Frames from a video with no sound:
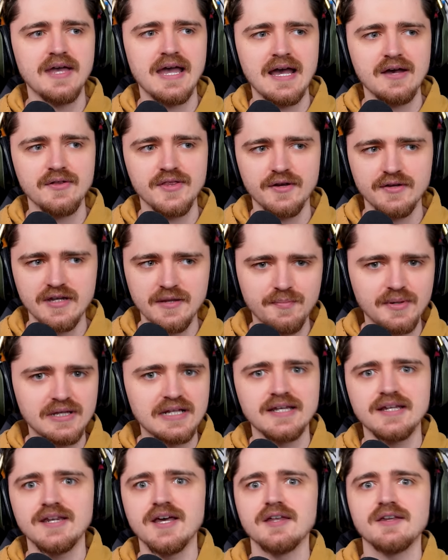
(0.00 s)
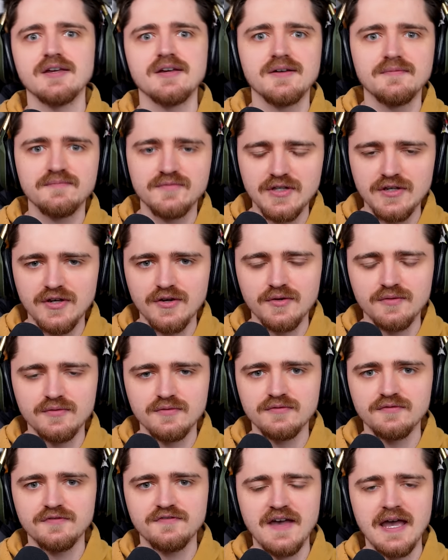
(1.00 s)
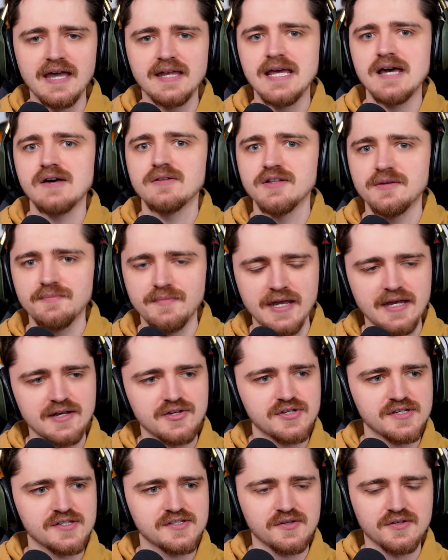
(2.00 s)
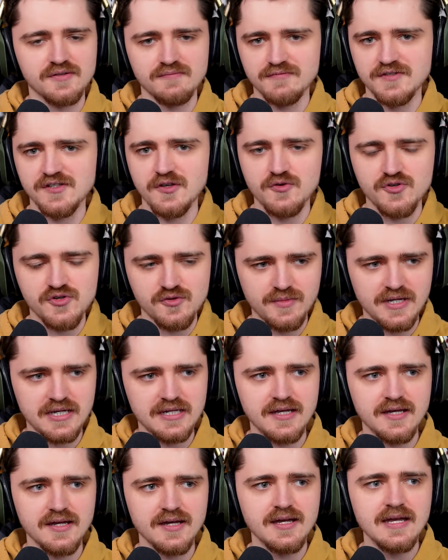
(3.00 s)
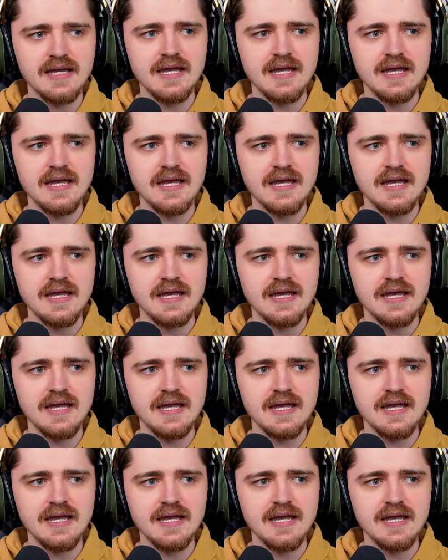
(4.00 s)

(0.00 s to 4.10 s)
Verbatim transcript: that out there, and a billion other, you know, fan outlet pages on social media,